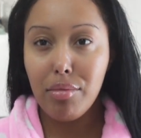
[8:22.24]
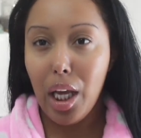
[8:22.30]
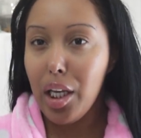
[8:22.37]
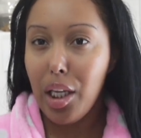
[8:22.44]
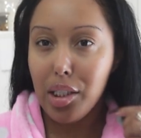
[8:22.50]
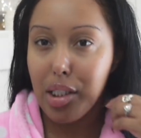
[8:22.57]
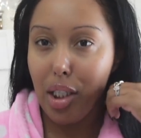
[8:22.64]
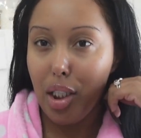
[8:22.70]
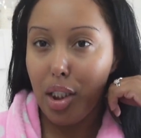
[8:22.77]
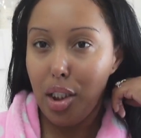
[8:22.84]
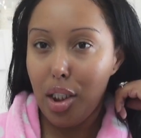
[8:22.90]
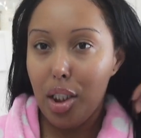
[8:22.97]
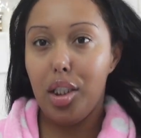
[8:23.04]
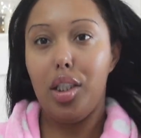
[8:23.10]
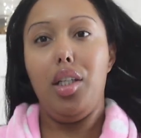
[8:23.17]
it doesn't.
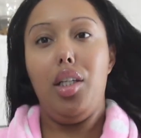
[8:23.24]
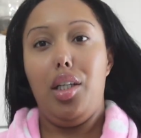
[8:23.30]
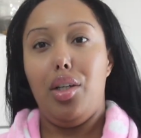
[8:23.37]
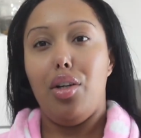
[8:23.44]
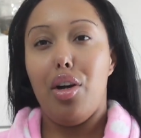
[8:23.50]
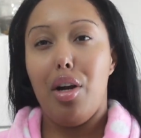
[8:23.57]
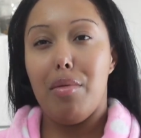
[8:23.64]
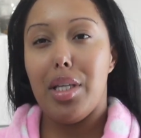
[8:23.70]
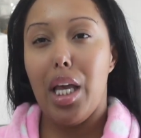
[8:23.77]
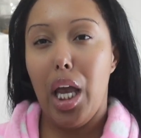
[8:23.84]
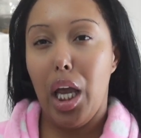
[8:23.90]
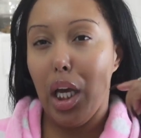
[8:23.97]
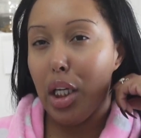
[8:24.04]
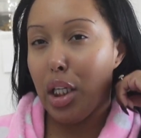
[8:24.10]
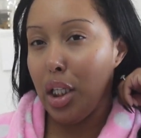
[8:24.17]
You know what I'm
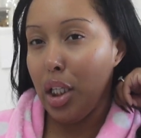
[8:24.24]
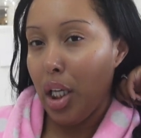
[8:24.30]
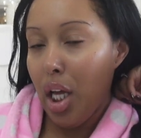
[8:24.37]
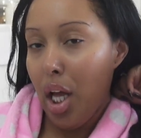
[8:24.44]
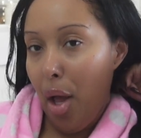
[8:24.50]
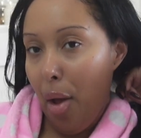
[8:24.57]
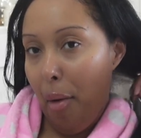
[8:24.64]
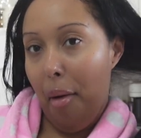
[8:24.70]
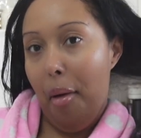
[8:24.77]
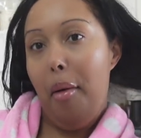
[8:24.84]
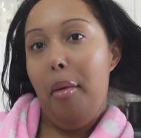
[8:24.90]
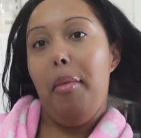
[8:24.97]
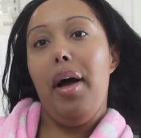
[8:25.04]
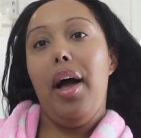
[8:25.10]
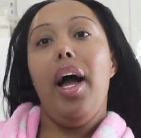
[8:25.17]
saying?
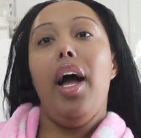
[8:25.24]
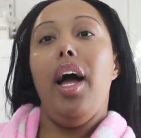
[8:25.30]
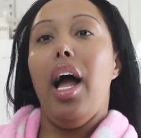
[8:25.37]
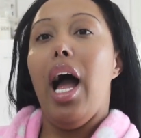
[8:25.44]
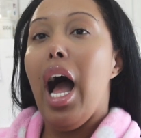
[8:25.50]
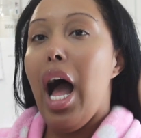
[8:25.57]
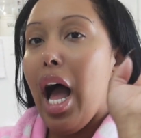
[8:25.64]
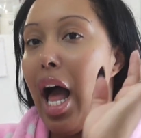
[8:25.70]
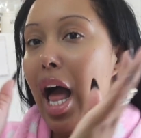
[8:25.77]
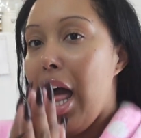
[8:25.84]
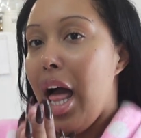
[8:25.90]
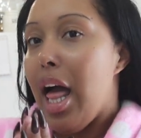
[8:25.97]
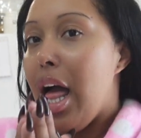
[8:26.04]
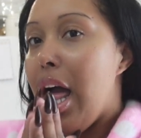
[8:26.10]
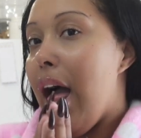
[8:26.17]
But
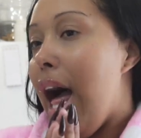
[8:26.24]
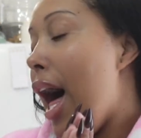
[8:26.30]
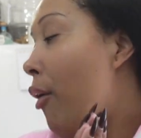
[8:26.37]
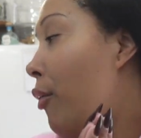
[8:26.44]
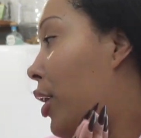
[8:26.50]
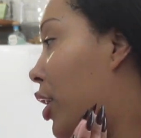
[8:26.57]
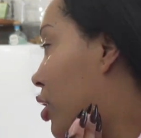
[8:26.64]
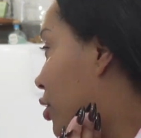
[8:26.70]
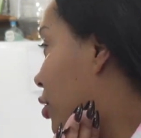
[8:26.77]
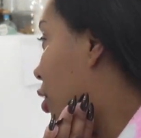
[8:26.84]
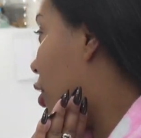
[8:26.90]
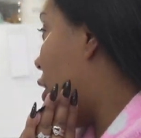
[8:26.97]
I will